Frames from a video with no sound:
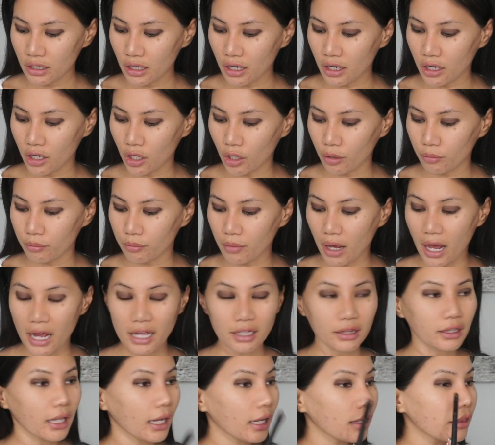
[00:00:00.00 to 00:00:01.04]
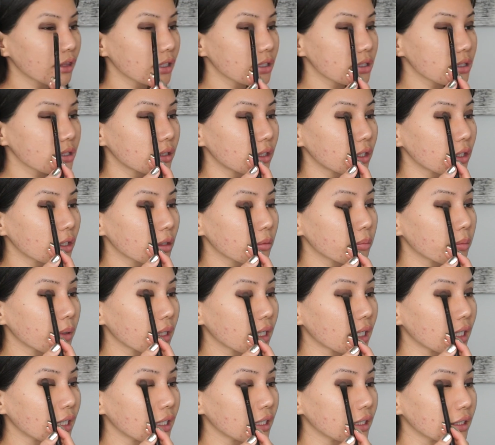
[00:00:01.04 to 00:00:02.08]
I like this look
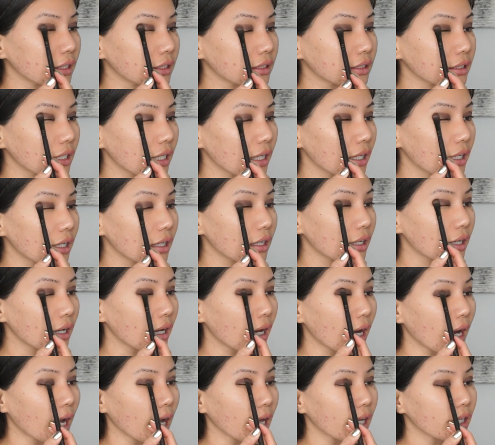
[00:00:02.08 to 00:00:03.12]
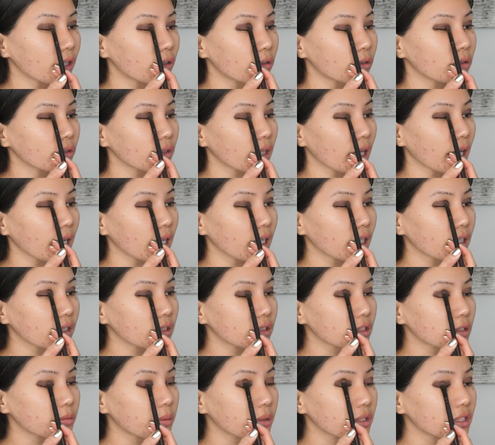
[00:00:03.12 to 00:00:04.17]
because I don't like
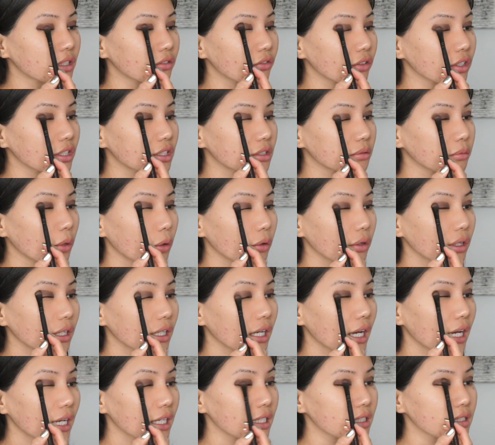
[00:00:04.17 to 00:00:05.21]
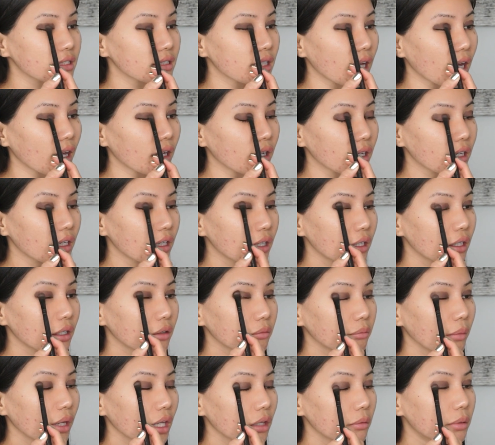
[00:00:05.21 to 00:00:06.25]
specific smoky eyes that
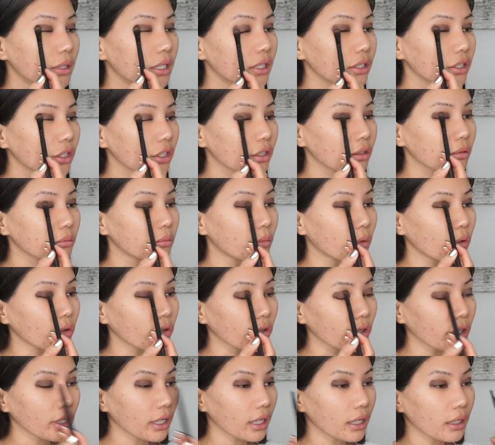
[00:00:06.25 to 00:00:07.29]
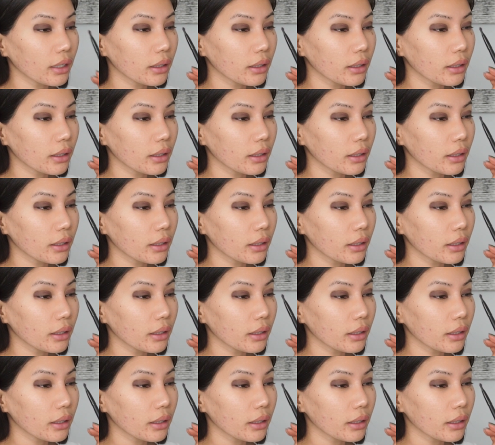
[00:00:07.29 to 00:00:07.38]
make me look more